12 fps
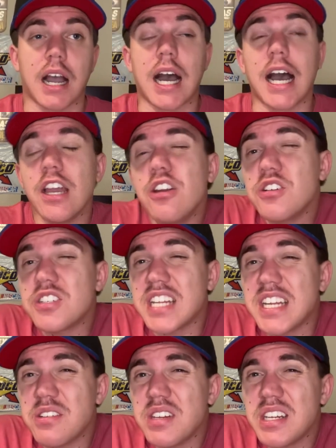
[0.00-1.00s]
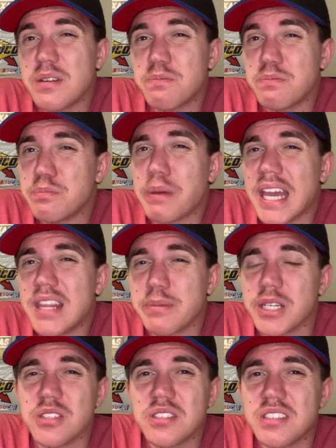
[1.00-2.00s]
I understand you need to pay the
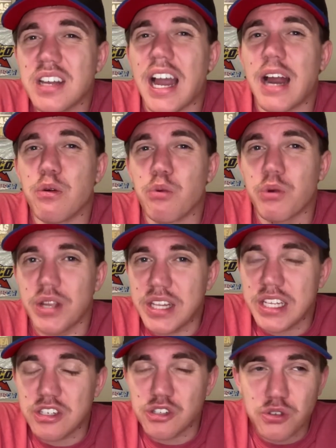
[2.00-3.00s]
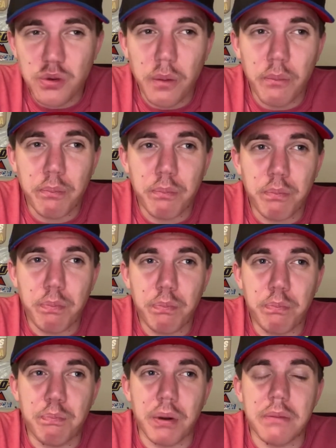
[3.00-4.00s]
bills. I really do.
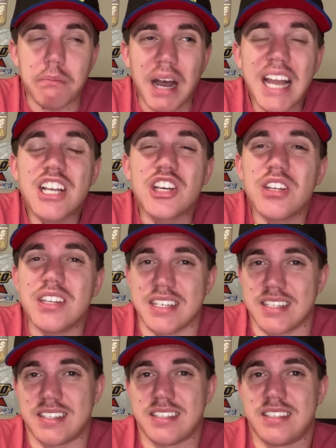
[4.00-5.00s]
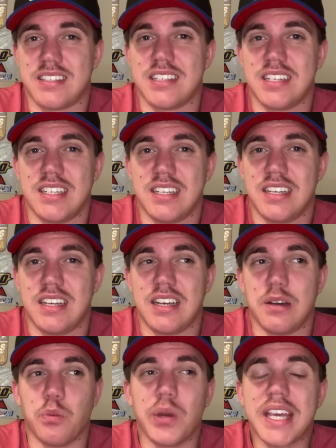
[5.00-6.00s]
But my goodness,
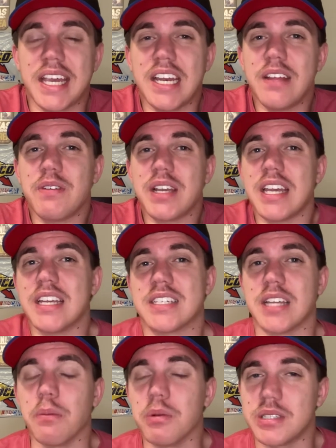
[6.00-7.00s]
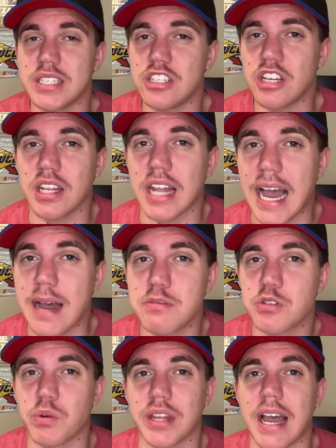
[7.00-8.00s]
we can't even get double-digit
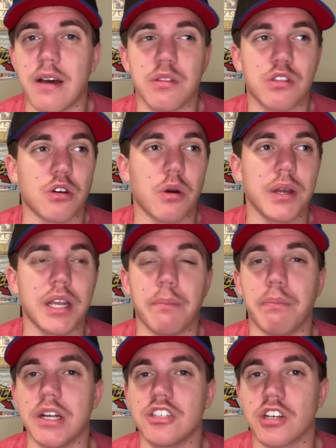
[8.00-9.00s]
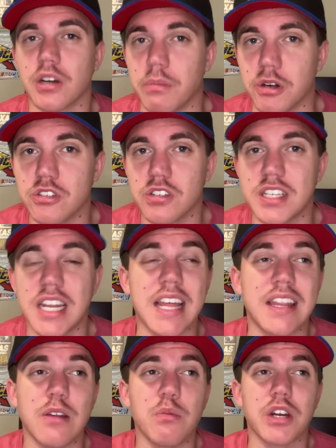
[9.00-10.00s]
laps without throwing a bunch of commercials in.
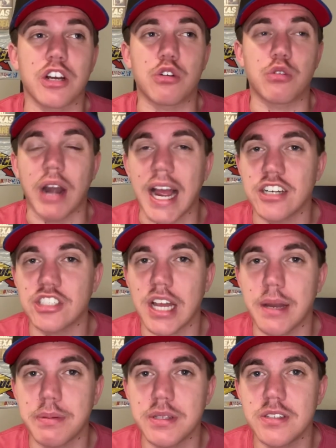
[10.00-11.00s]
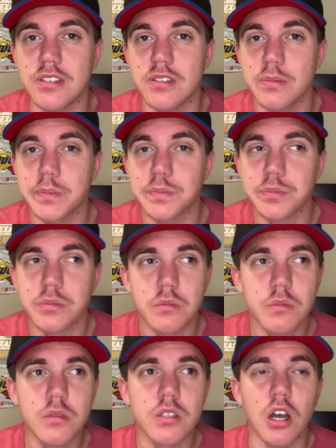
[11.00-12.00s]
And then when a crash happens
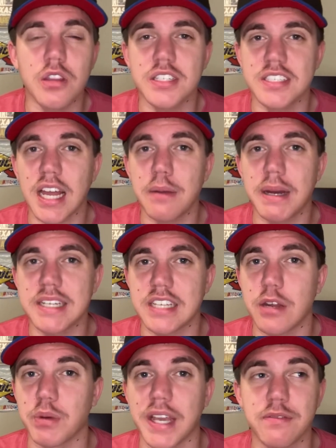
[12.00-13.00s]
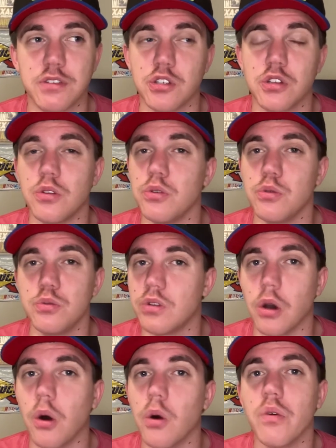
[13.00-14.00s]
on the side-by-side, we have to do the
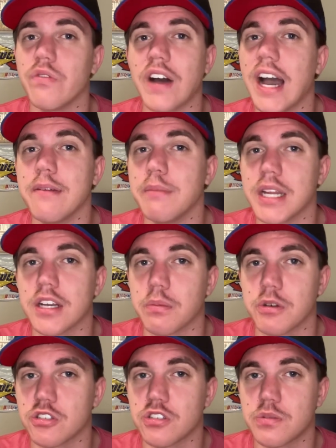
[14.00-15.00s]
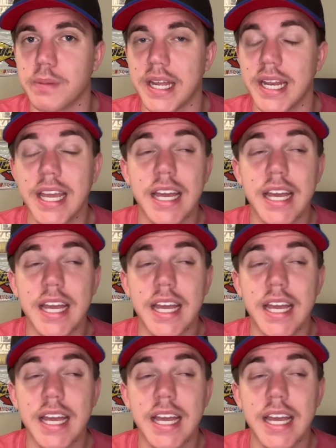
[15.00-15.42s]
whole 5-minute commercial span.